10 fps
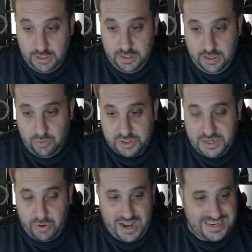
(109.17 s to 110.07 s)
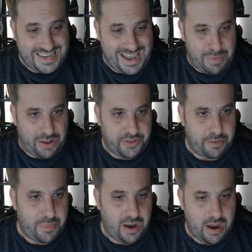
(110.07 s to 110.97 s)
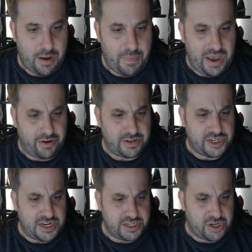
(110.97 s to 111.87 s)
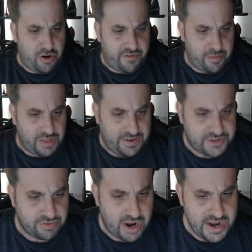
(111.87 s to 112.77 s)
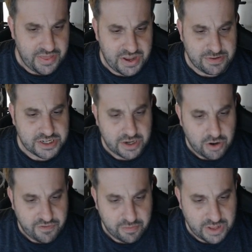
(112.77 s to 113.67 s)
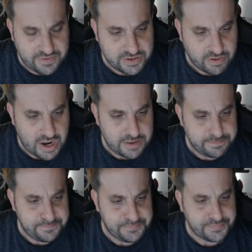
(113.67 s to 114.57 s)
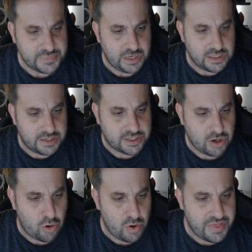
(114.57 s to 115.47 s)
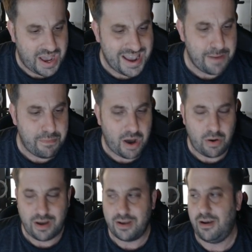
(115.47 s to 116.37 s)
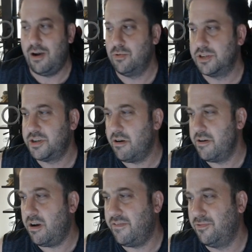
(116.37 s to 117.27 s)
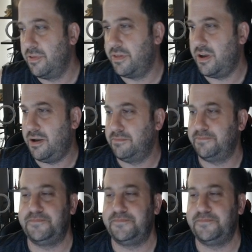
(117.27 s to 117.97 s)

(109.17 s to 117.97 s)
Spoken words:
We'll see what I say about them. I don't know. Should I just go from left to right? I think I'm just gonna go from left to right. Let's go with ayam bawang. We're starting off with an